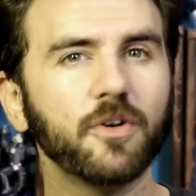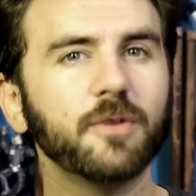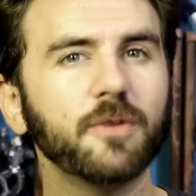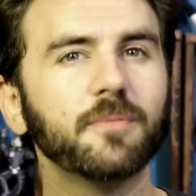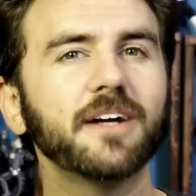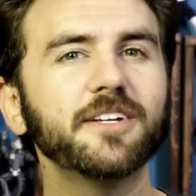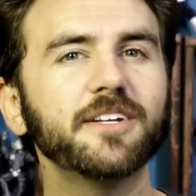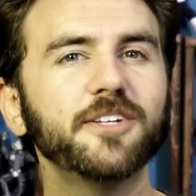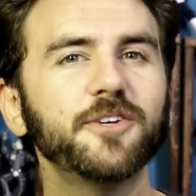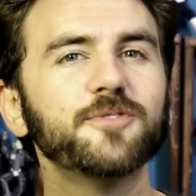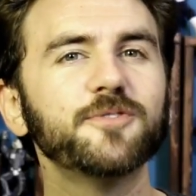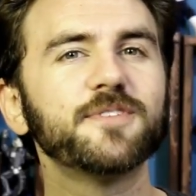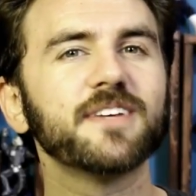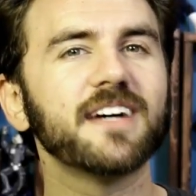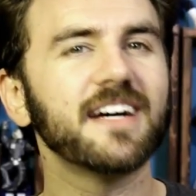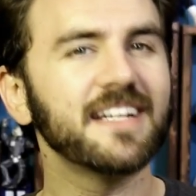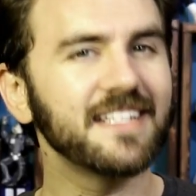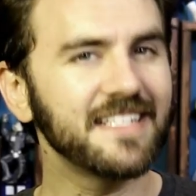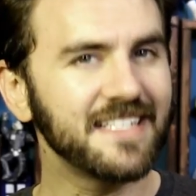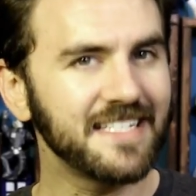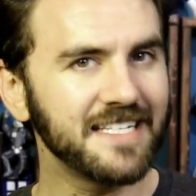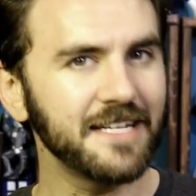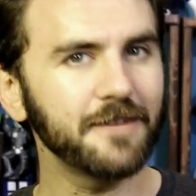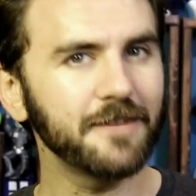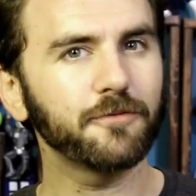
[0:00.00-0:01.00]
we might use a
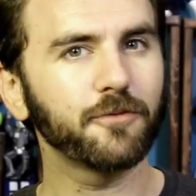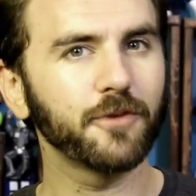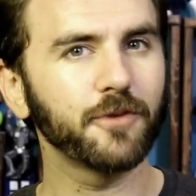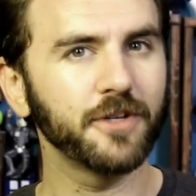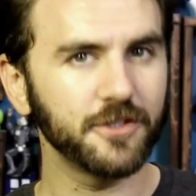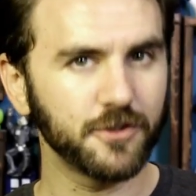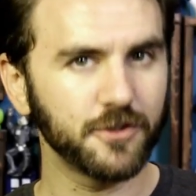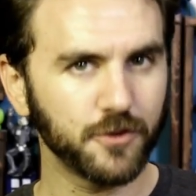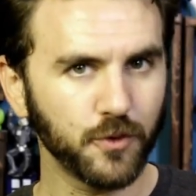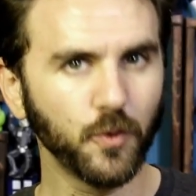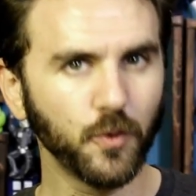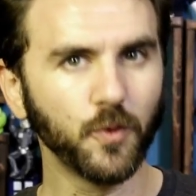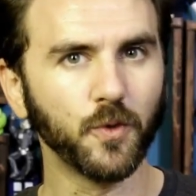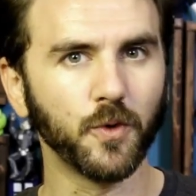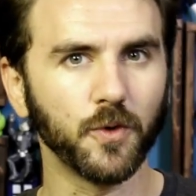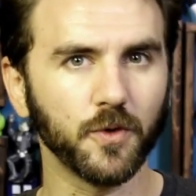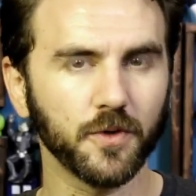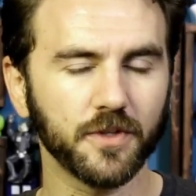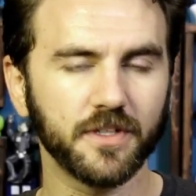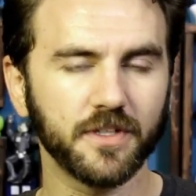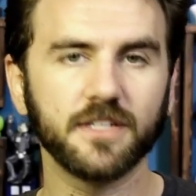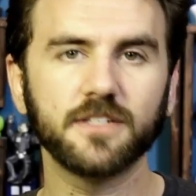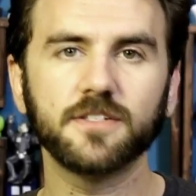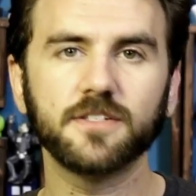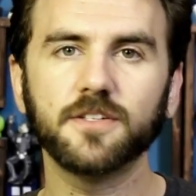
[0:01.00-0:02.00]
different
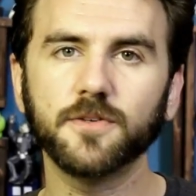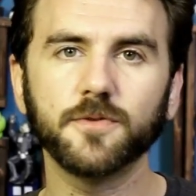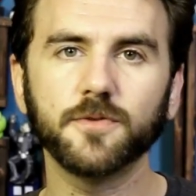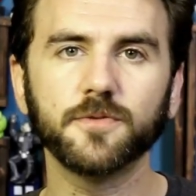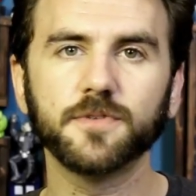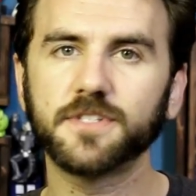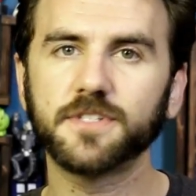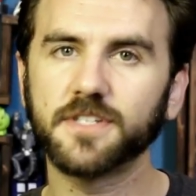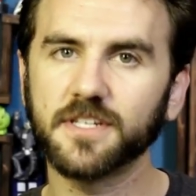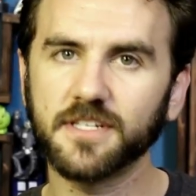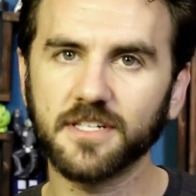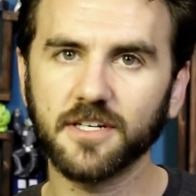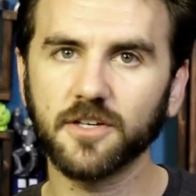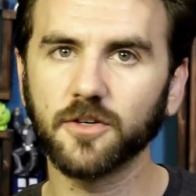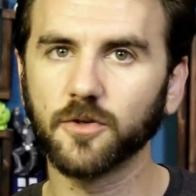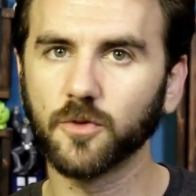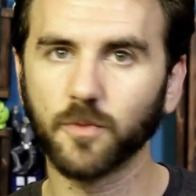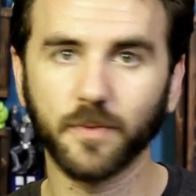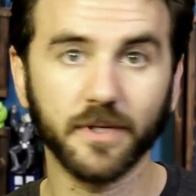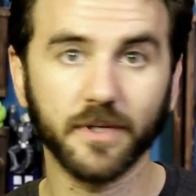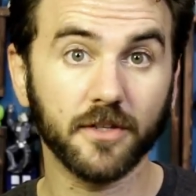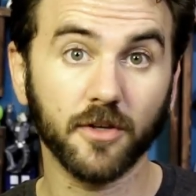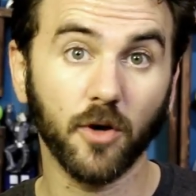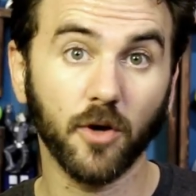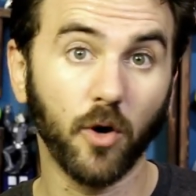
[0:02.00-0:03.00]
tool that's used to deal
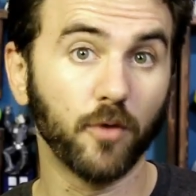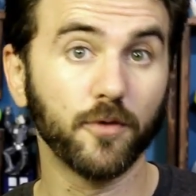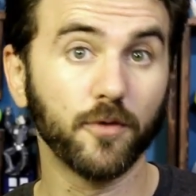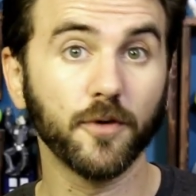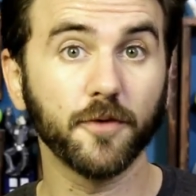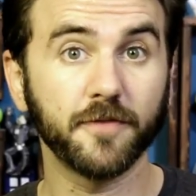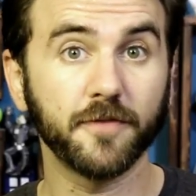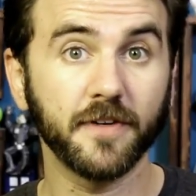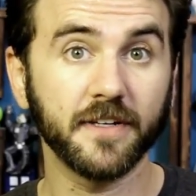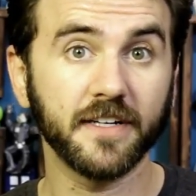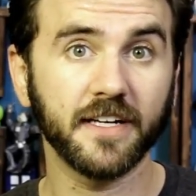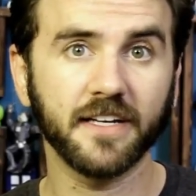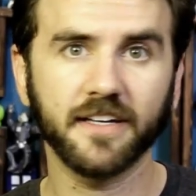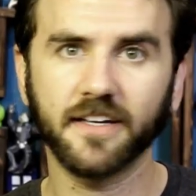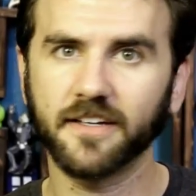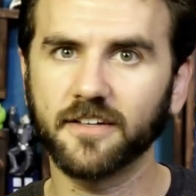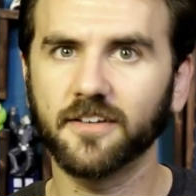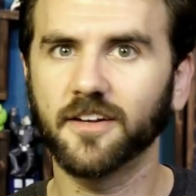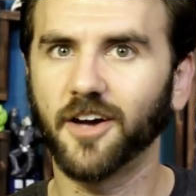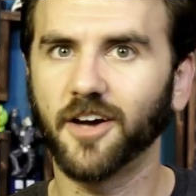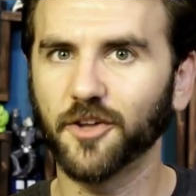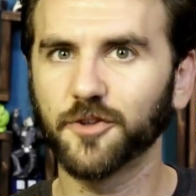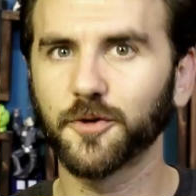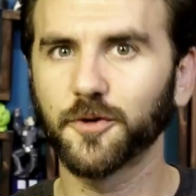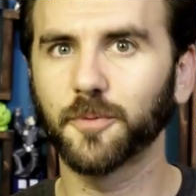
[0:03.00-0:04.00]
with overfitting
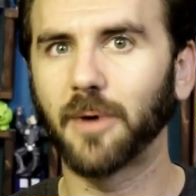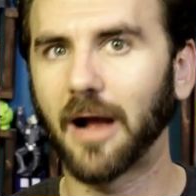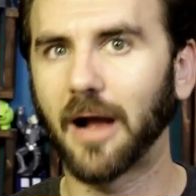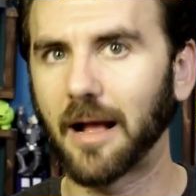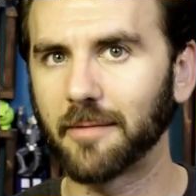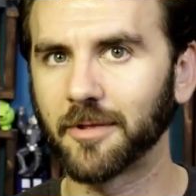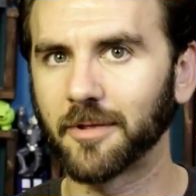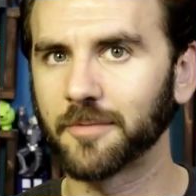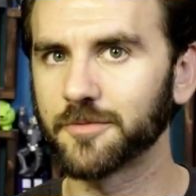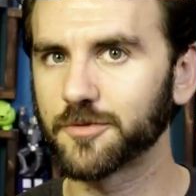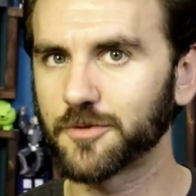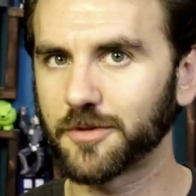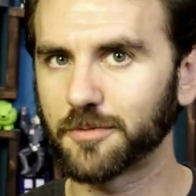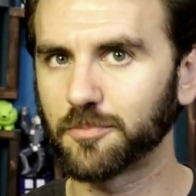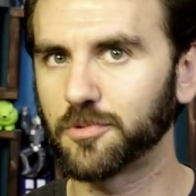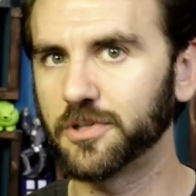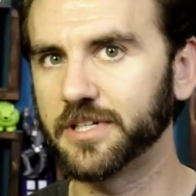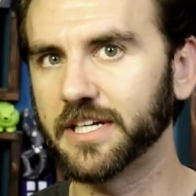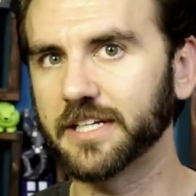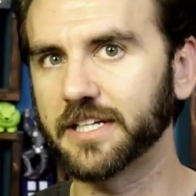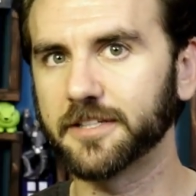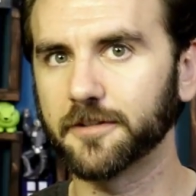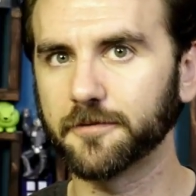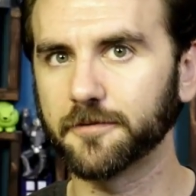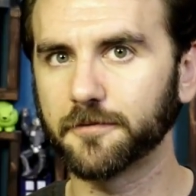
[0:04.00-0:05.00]
and other problems with
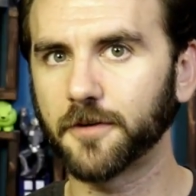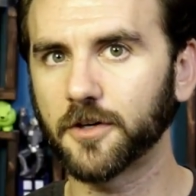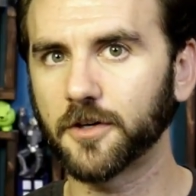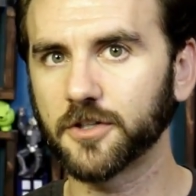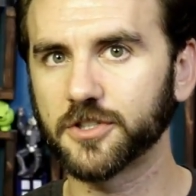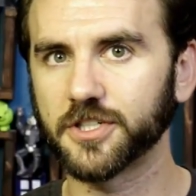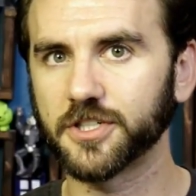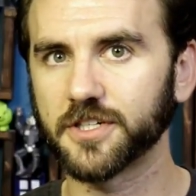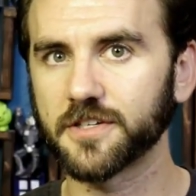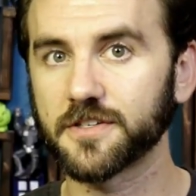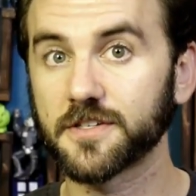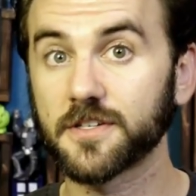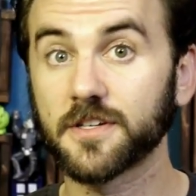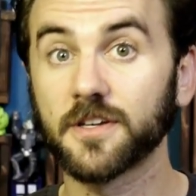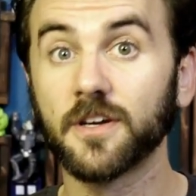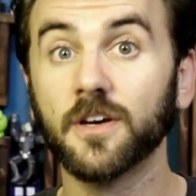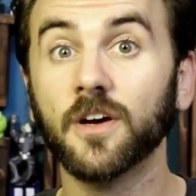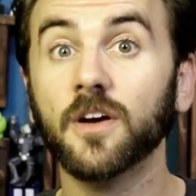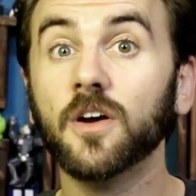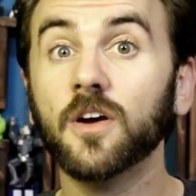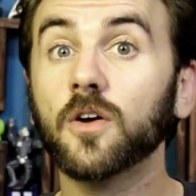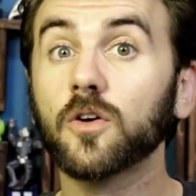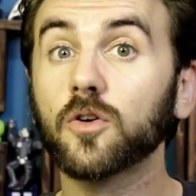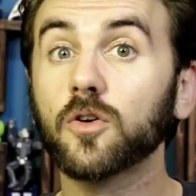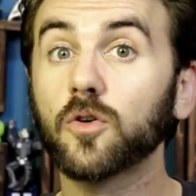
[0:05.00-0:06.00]
predictive functions,
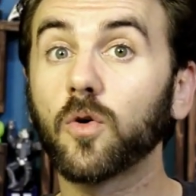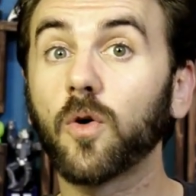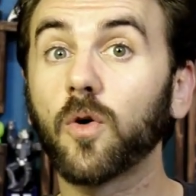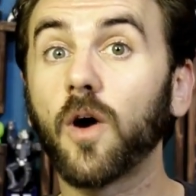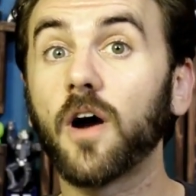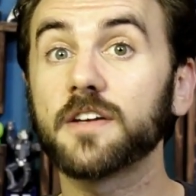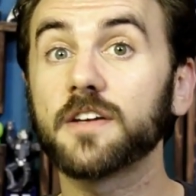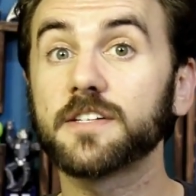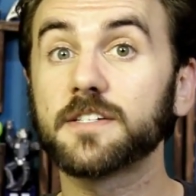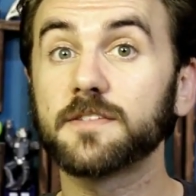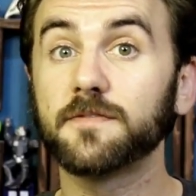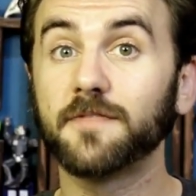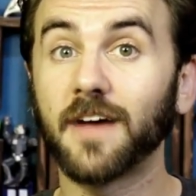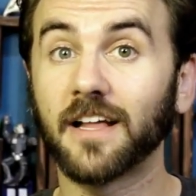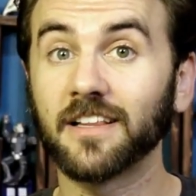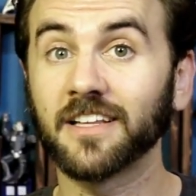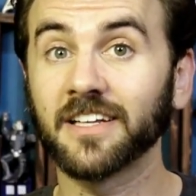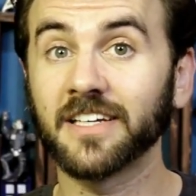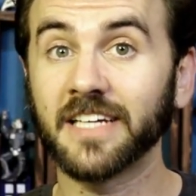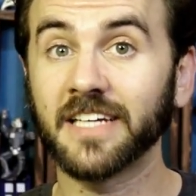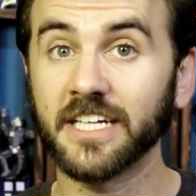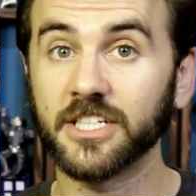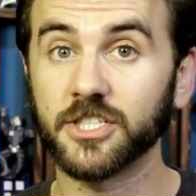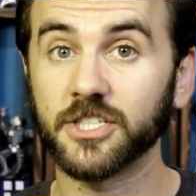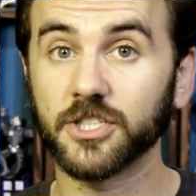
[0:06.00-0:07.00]

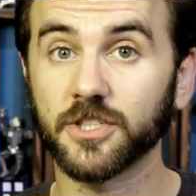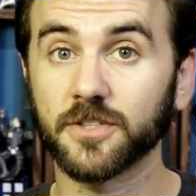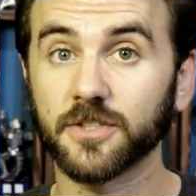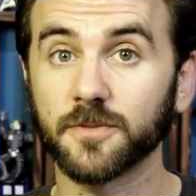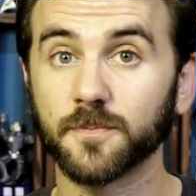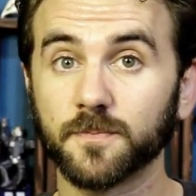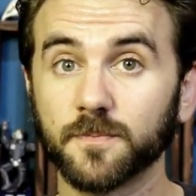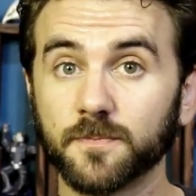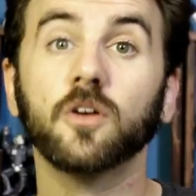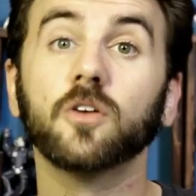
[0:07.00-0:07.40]
cross-validation.